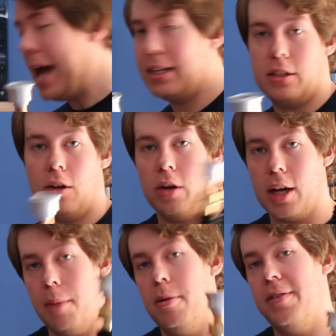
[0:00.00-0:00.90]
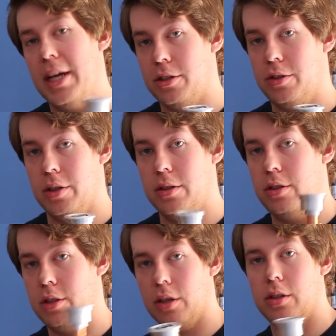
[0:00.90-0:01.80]
added on a couple of
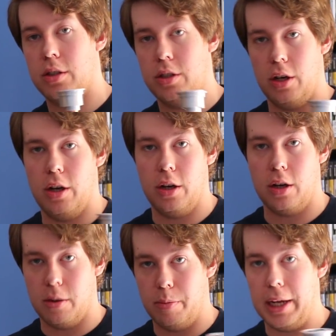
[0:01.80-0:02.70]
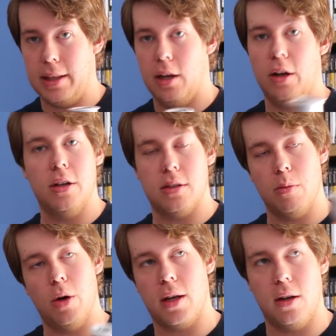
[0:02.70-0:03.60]
extras just to complete the look because
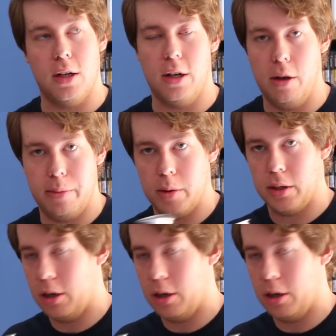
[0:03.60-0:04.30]
I'm working on an Obi-Wan